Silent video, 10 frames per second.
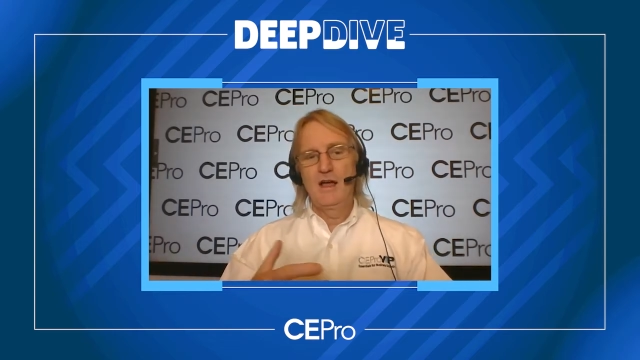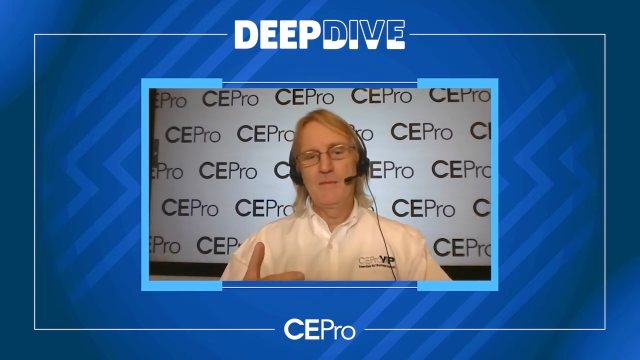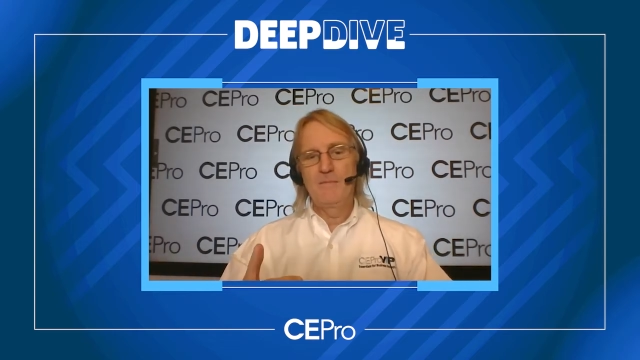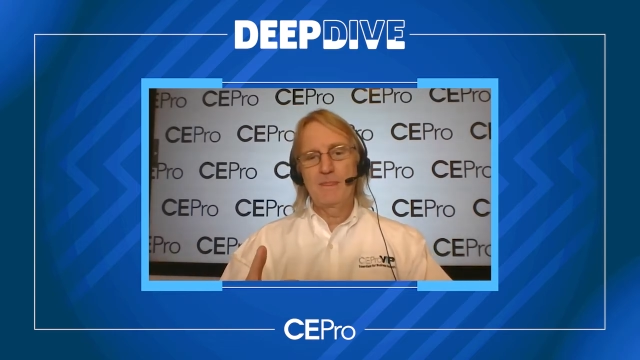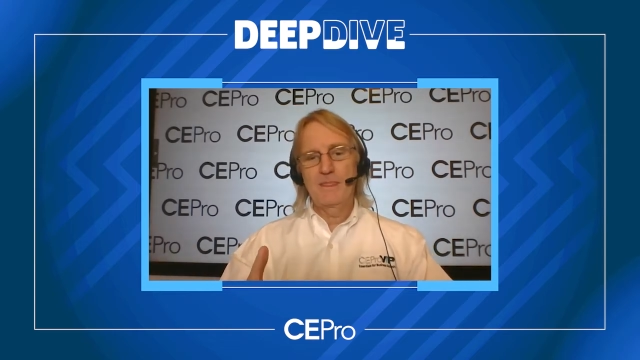
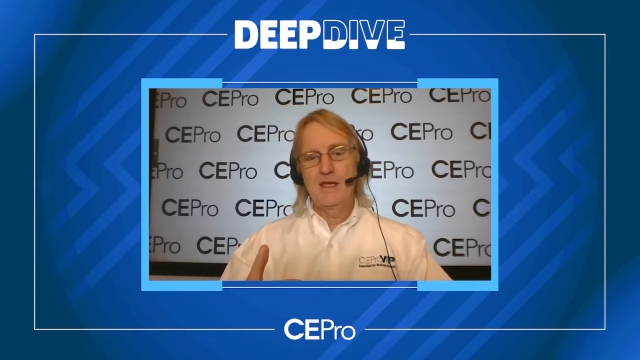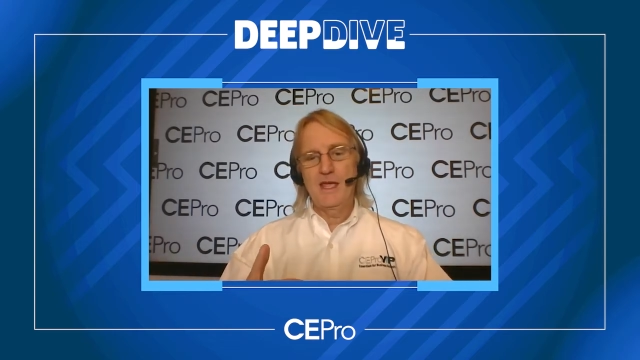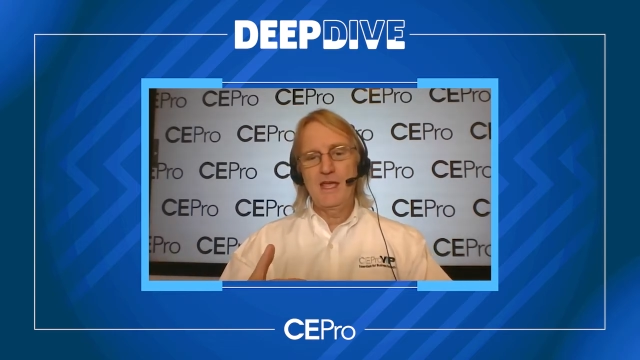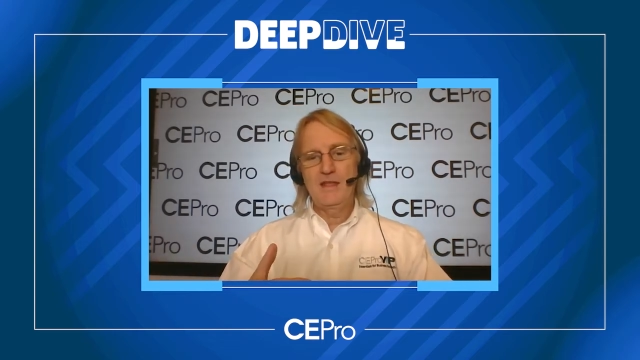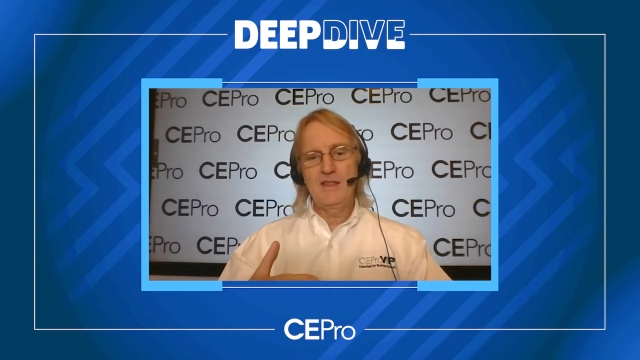and
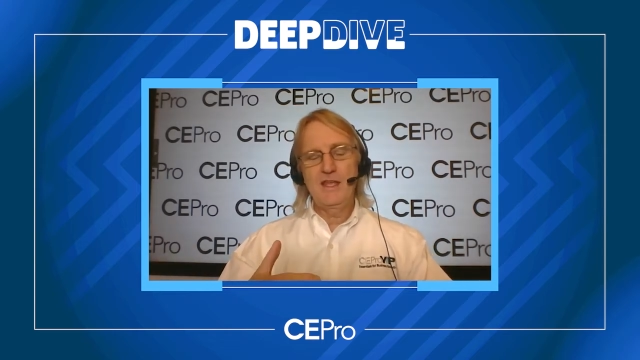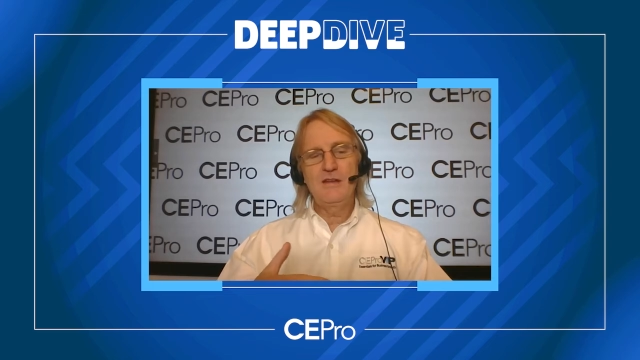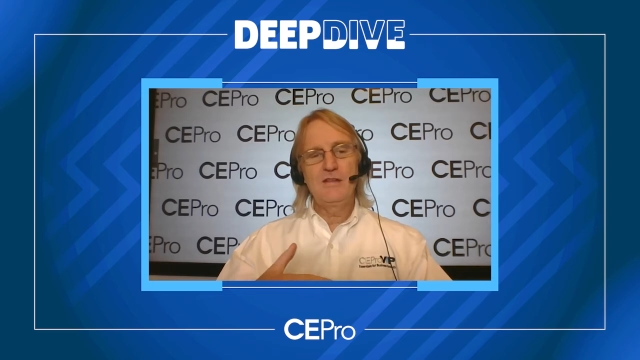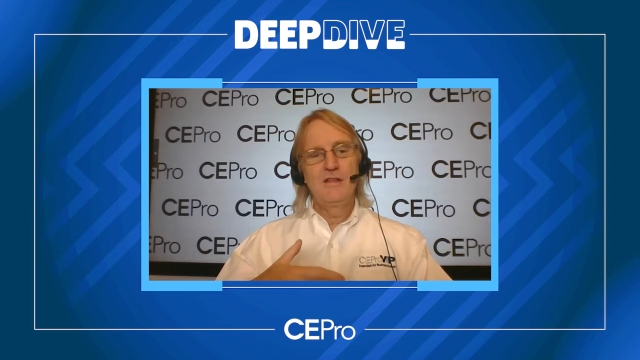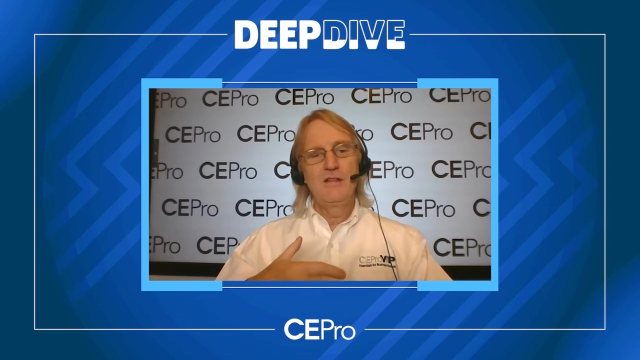
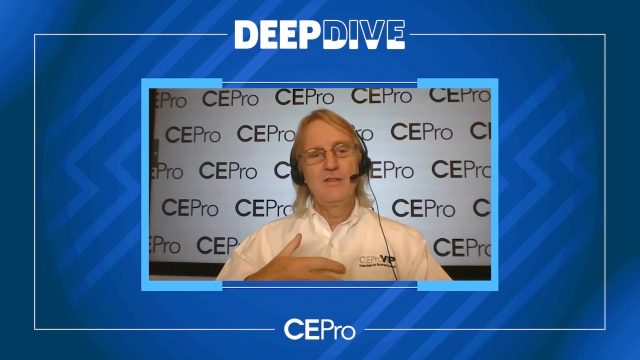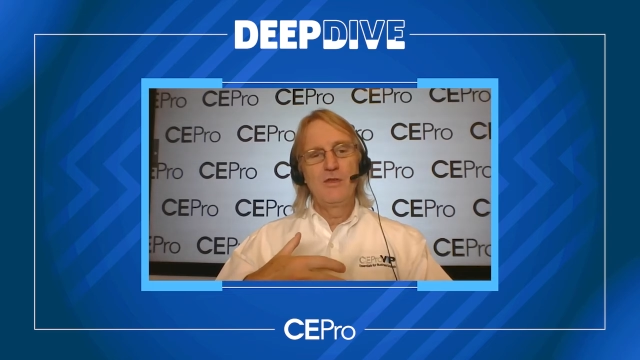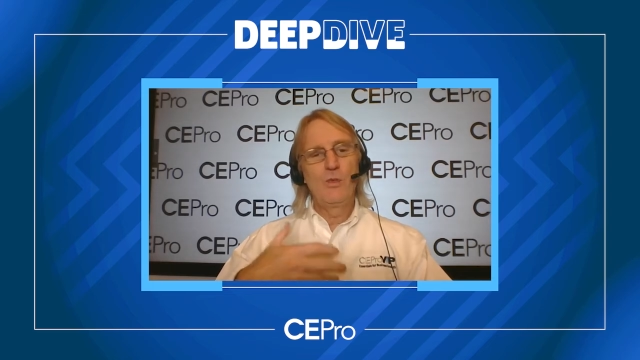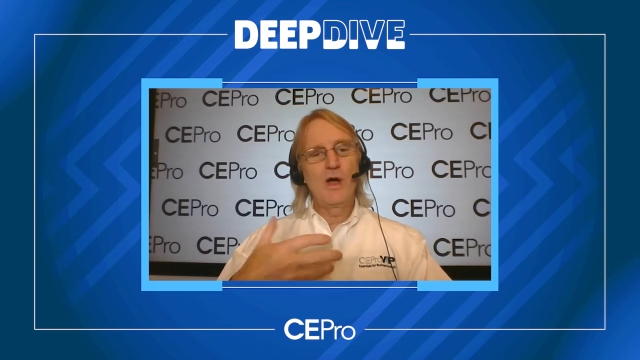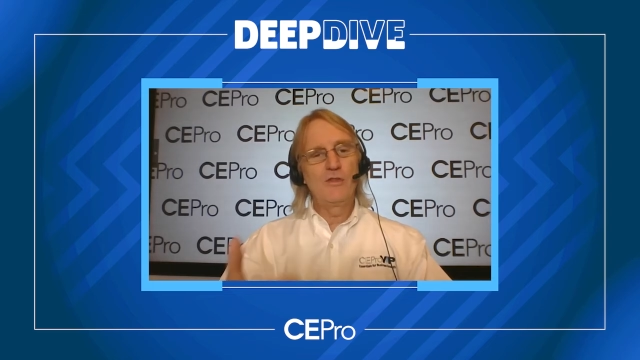then
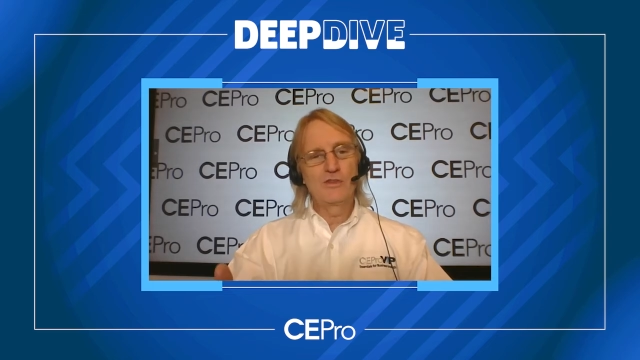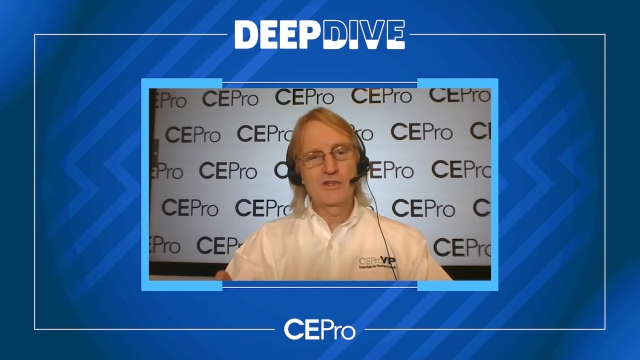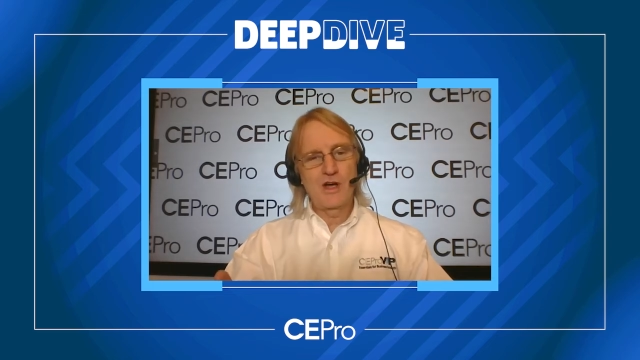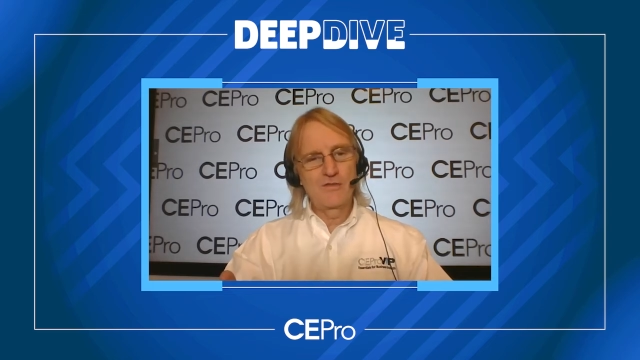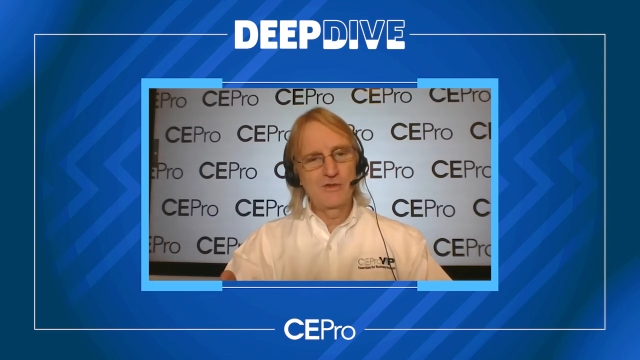the
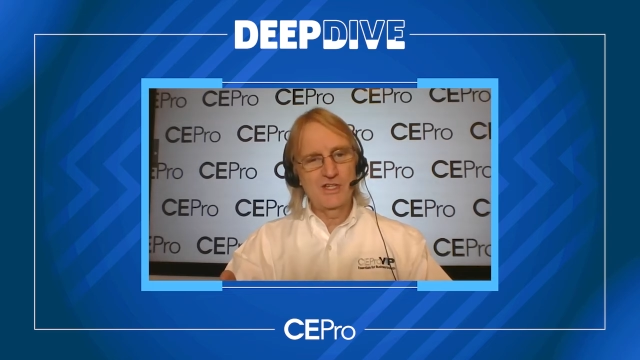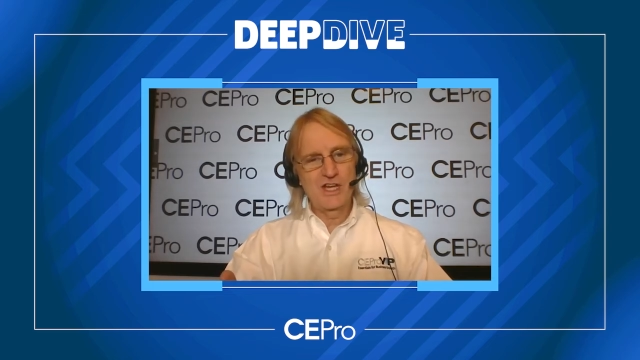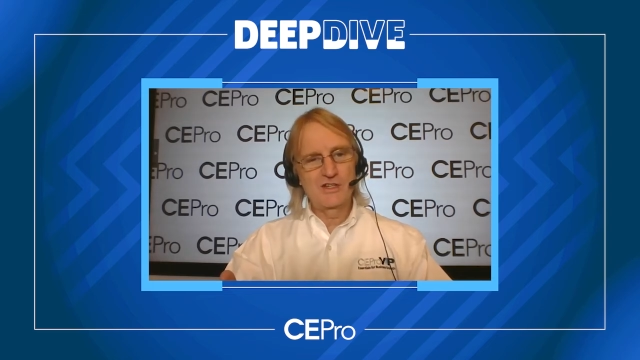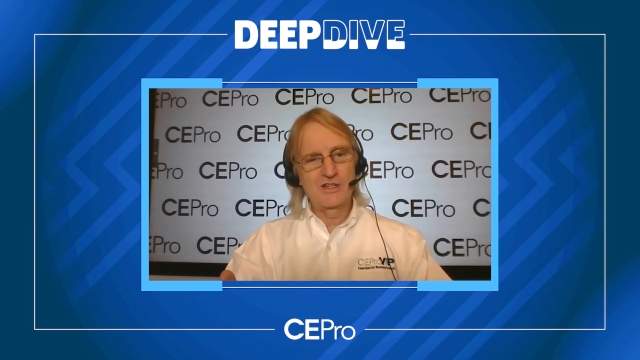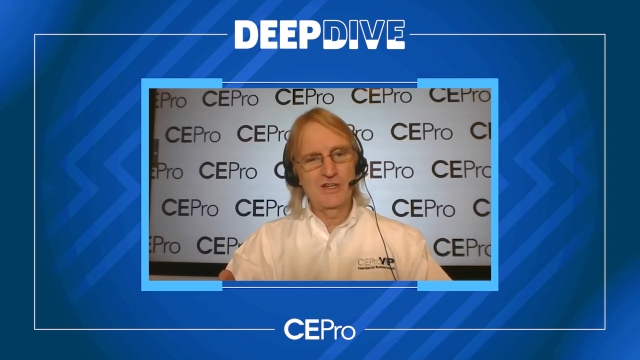wellness
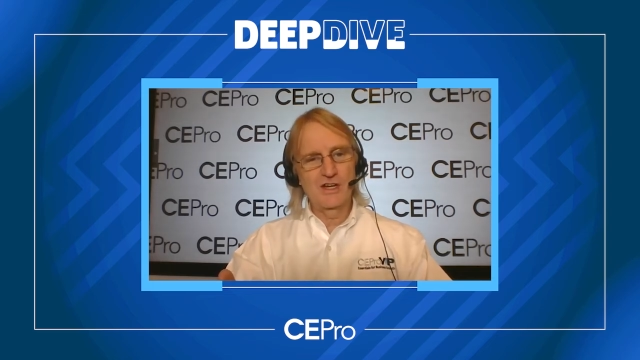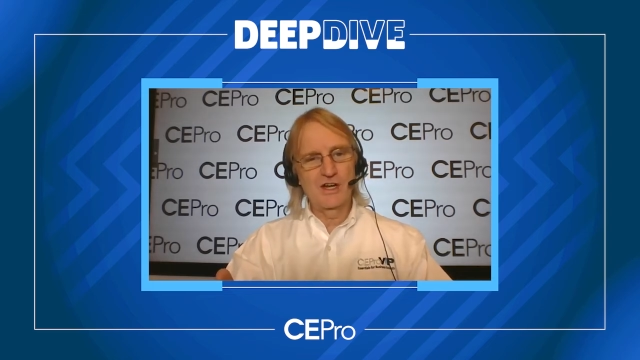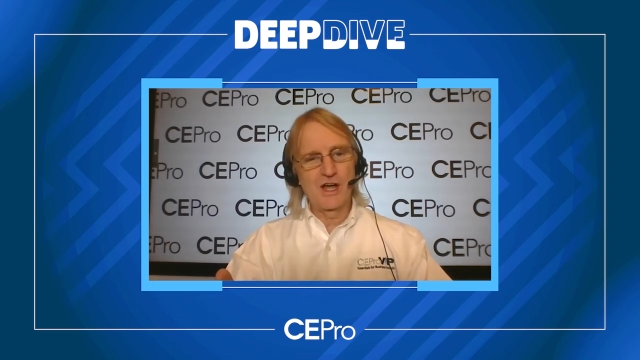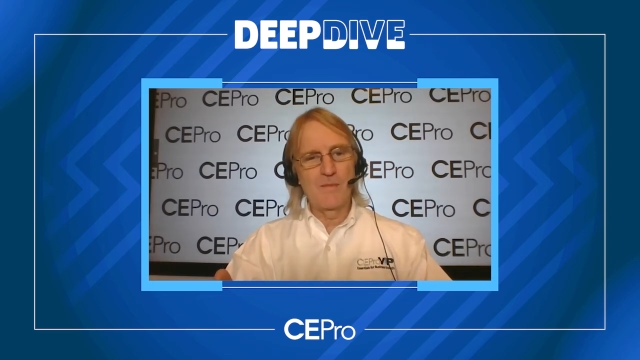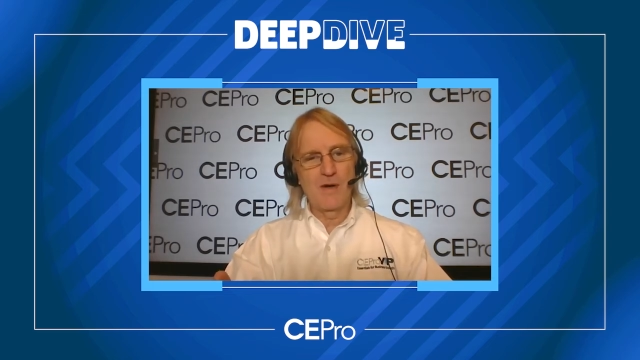conversation
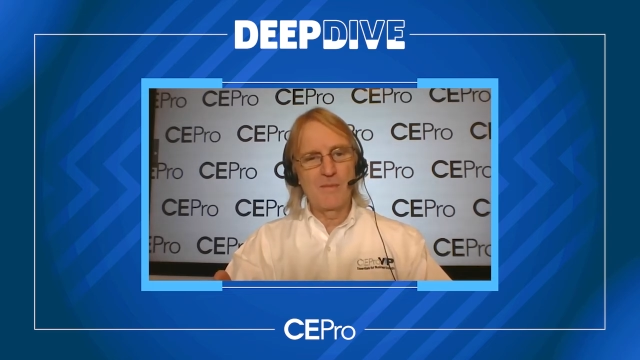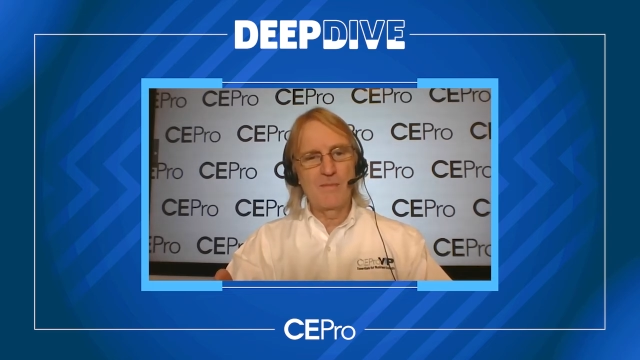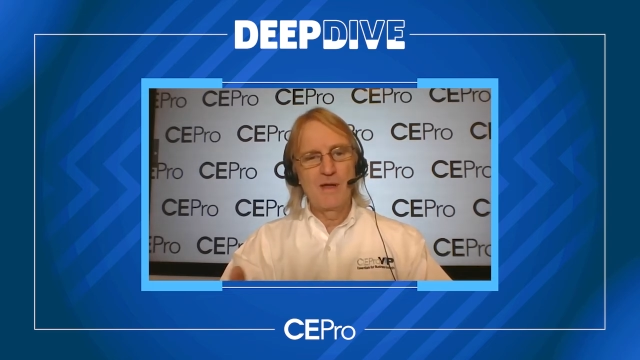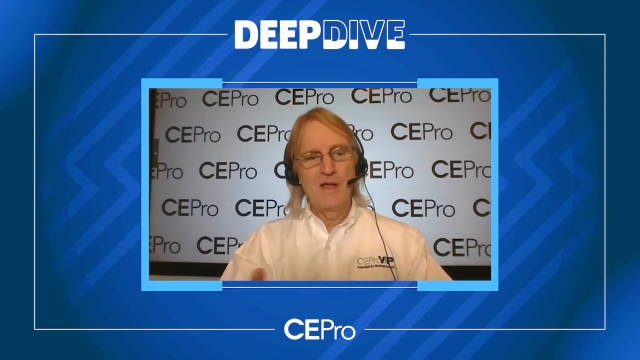can come up.